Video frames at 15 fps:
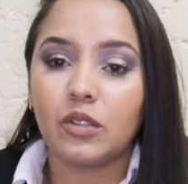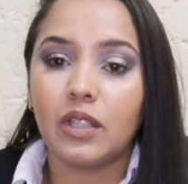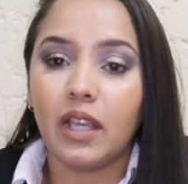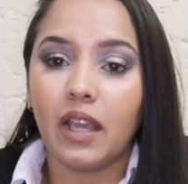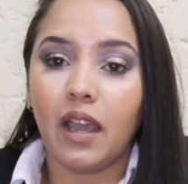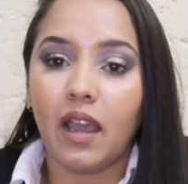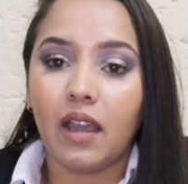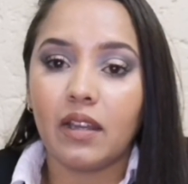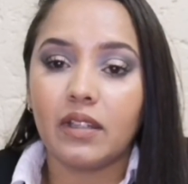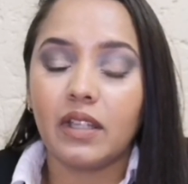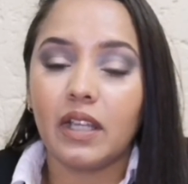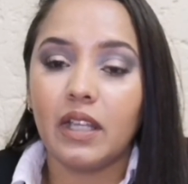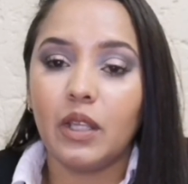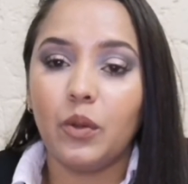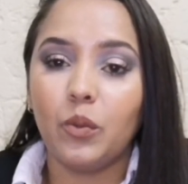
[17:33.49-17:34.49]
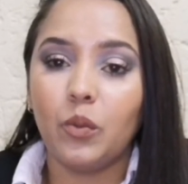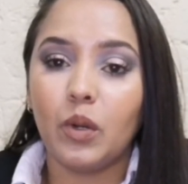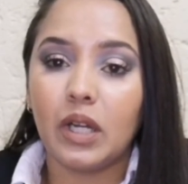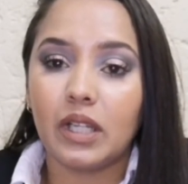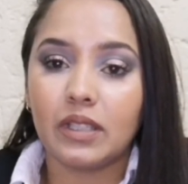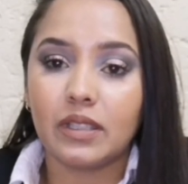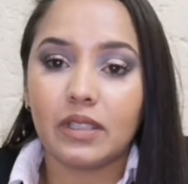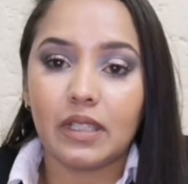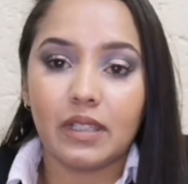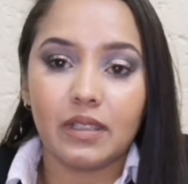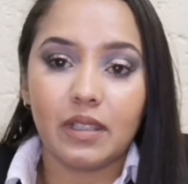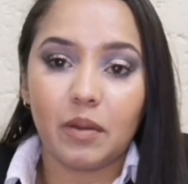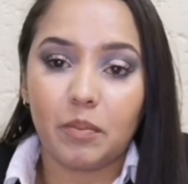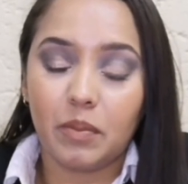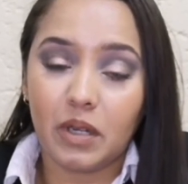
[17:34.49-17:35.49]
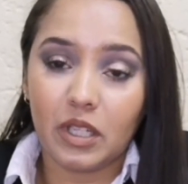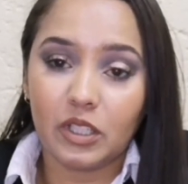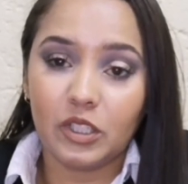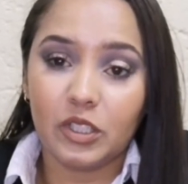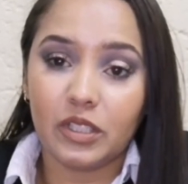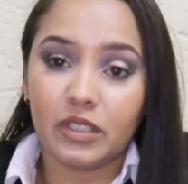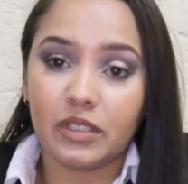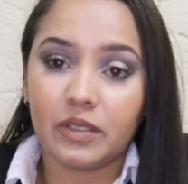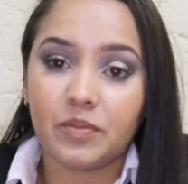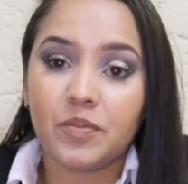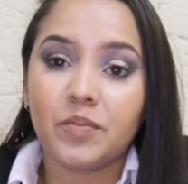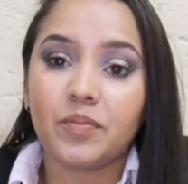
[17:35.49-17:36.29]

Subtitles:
So they are really worth the purchase.